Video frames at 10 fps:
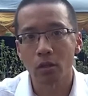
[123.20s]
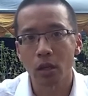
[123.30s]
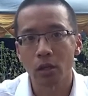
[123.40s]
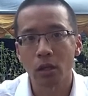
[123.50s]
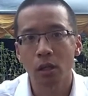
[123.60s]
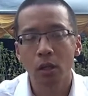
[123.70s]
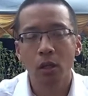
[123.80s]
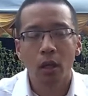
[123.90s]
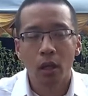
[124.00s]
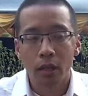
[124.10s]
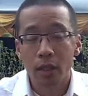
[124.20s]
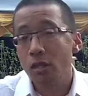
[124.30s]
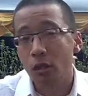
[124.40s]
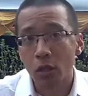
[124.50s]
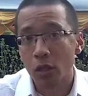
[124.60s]
strategy.
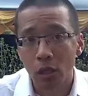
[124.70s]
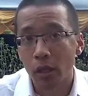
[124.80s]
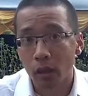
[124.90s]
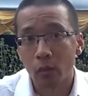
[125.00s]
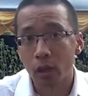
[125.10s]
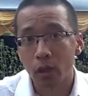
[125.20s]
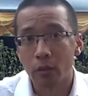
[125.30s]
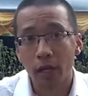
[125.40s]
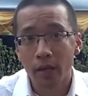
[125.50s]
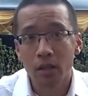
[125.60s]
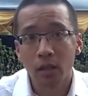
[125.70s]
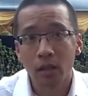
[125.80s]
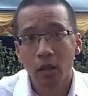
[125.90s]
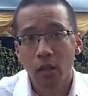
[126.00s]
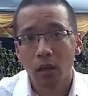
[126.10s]
That's the question I think we need to be
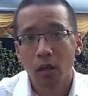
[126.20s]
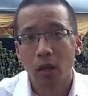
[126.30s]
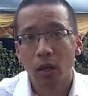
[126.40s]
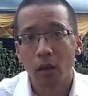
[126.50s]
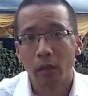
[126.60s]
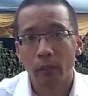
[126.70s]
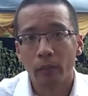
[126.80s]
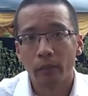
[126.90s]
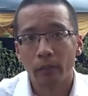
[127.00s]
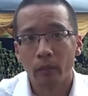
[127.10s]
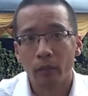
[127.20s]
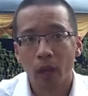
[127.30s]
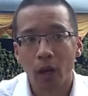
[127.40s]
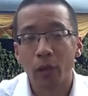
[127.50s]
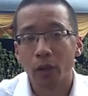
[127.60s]
asking. Um,
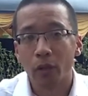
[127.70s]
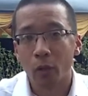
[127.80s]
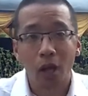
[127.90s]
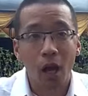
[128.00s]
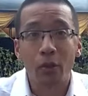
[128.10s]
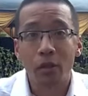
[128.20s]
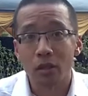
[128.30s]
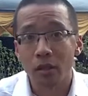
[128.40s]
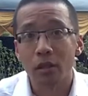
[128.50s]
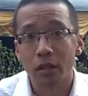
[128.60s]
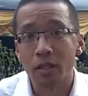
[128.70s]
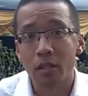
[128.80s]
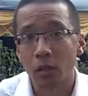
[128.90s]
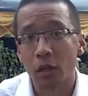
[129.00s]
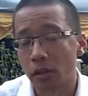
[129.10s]
I've been quite happy to see that
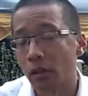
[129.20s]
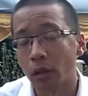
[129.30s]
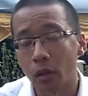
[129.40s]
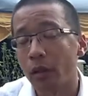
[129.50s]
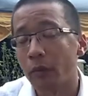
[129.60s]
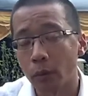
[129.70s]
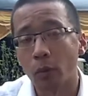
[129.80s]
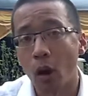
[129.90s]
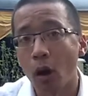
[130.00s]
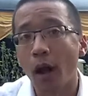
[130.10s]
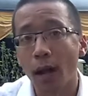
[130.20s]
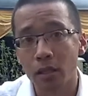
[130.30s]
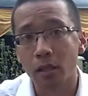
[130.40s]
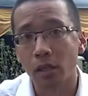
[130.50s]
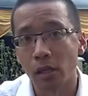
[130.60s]
that's the question that a lot of people are
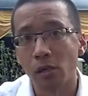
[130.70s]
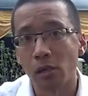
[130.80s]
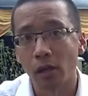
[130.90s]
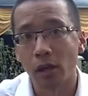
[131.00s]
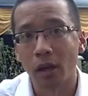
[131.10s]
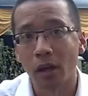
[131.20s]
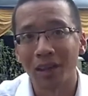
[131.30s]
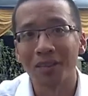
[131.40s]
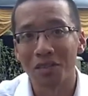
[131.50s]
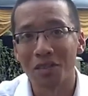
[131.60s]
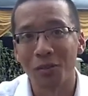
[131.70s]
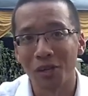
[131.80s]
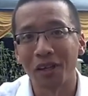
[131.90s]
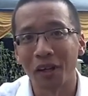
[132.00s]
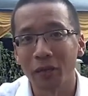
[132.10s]
asking here uh, at the
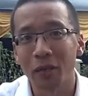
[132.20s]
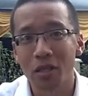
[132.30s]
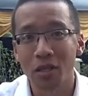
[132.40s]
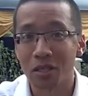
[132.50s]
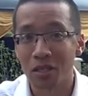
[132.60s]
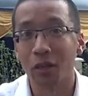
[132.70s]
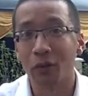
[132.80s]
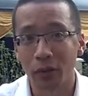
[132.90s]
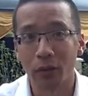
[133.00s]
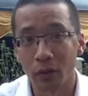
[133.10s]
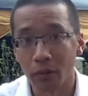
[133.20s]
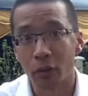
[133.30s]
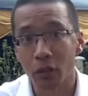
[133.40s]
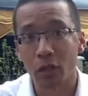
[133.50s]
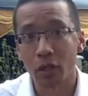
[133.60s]
CBA conference instead of the, the
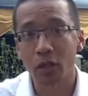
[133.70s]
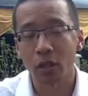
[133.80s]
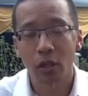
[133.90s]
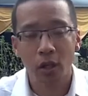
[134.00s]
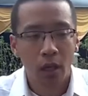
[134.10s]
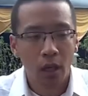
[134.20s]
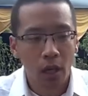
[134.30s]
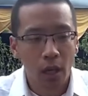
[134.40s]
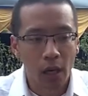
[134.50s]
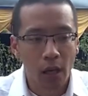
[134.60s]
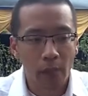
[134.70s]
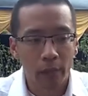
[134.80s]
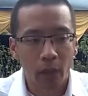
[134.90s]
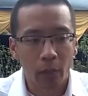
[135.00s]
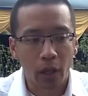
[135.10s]
first question.
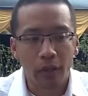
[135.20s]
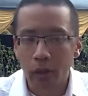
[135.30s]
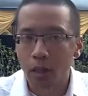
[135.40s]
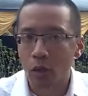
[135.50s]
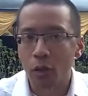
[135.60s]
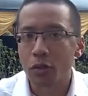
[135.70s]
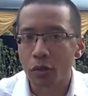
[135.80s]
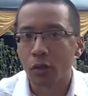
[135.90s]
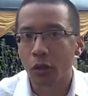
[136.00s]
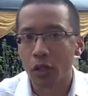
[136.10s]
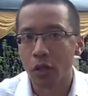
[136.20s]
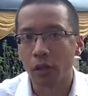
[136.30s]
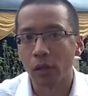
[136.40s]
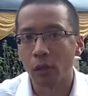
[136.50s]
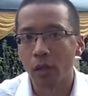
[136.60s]
Um, but I think that's also the
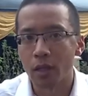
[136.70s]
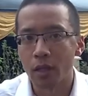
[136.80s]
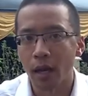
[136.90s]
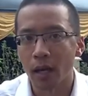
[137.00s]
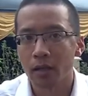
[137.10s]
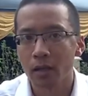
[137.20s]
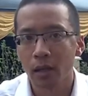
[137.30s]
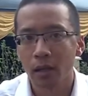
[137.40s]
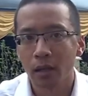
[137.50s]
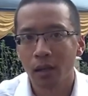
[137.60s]
question that we need to ask